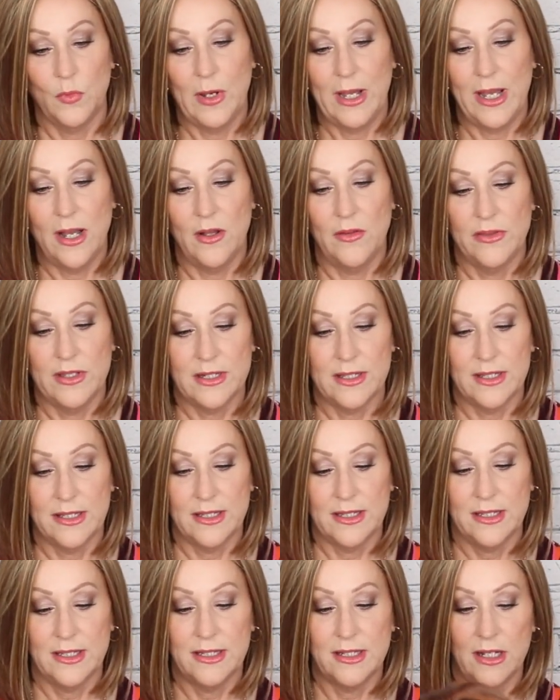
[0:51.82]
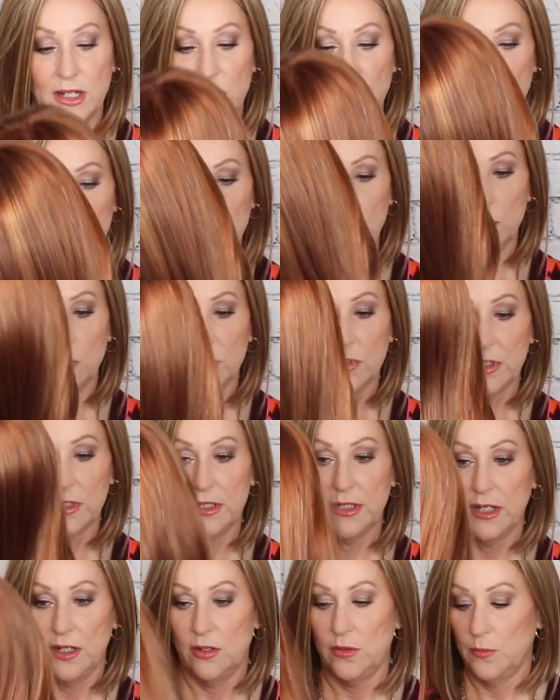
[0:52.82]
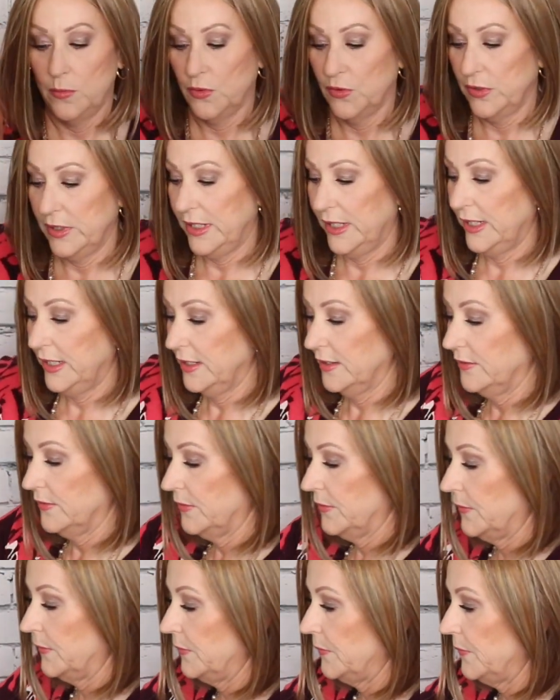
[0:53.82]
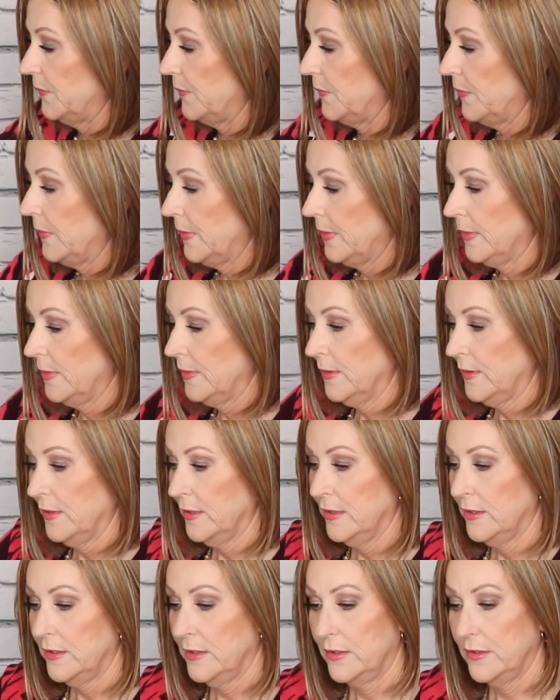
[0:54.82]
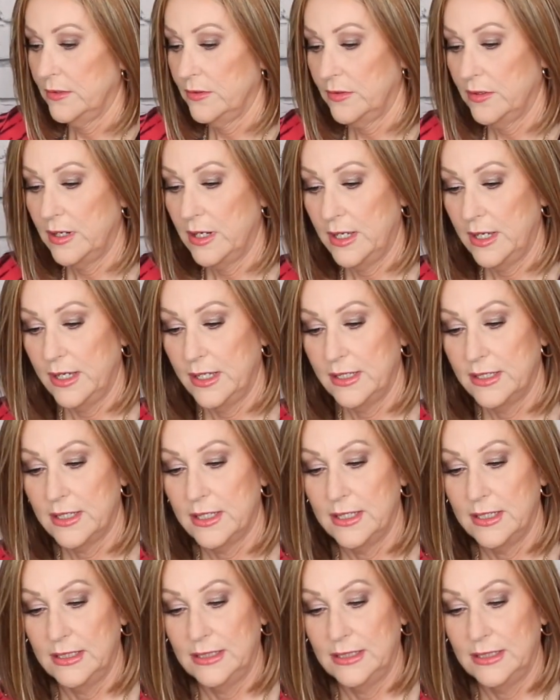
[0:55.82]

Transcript: Wow, this is so, so pretty. All right.